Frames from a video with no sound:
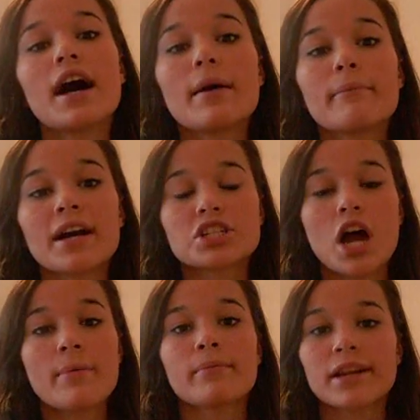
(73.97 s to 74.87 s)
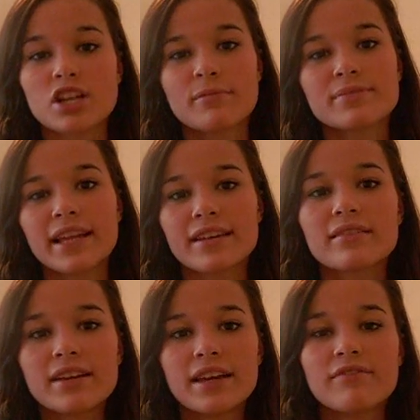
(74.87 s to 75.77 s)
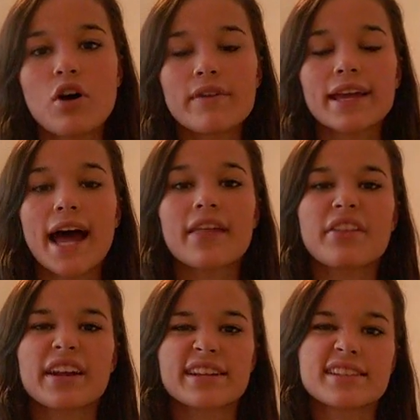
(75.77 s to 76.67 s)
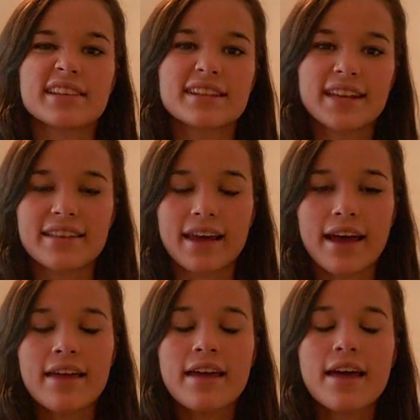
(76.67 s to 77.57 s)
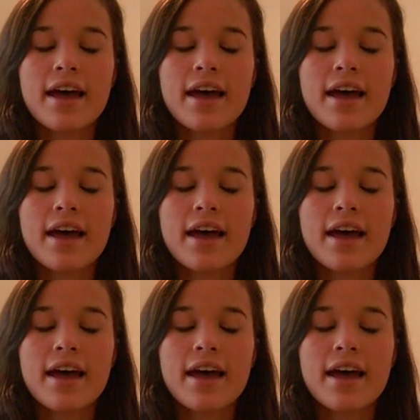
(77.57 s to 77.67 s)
my job, and my job like involving athletics and things like that.